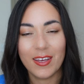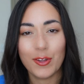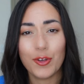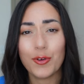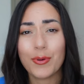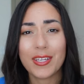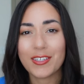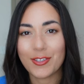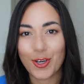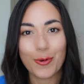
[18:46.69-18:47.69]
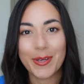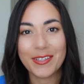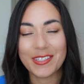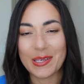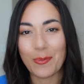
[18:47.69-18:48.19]
You can
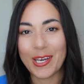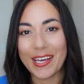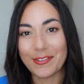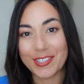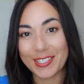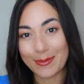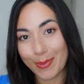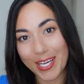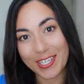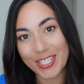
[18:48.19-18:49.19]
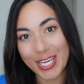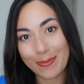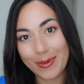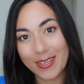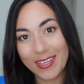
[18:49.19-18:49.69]
determine someone else's body shape.
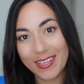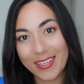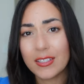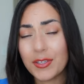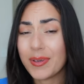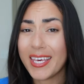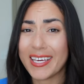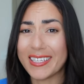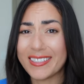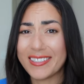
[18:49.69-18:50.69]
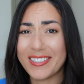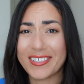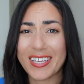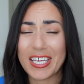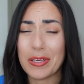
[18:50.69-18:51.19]
You can't.
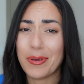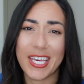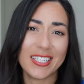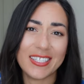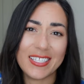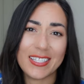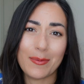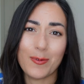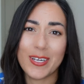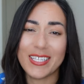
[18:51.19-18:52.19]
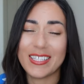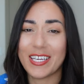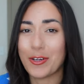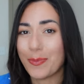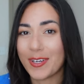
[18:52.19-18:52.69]
Just like you can't see someone's
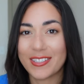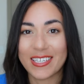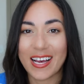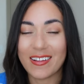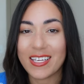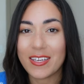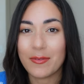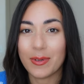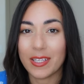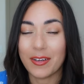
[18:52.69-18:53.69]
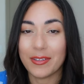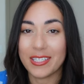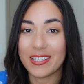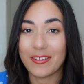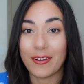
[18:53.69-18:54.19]
inner personality, you really only
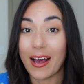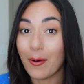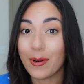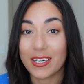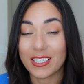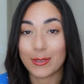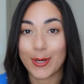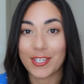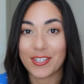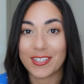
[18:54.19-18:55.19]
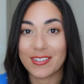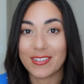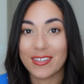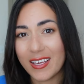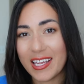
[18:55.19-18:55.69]
see their outward expression.
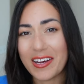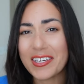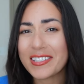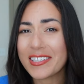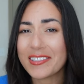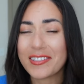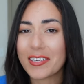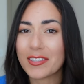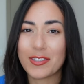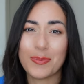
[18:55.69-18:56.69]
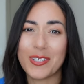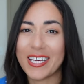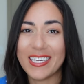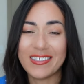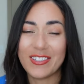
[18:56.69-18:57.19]
And honestly, it's not super
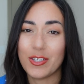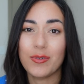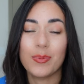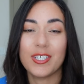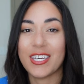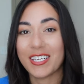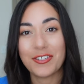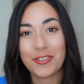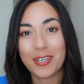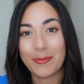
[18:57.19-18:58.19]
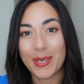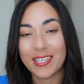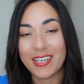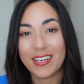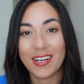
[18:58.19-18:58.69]
nice to project your
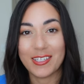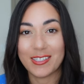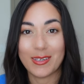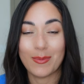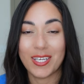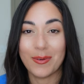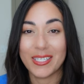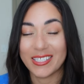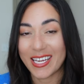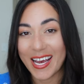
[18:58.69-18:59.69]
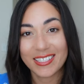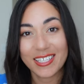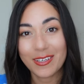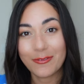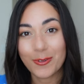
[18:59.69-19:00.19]
opinion onto someone who isn't
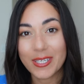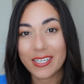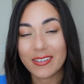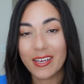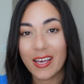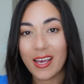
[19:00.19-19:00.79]
asking for it.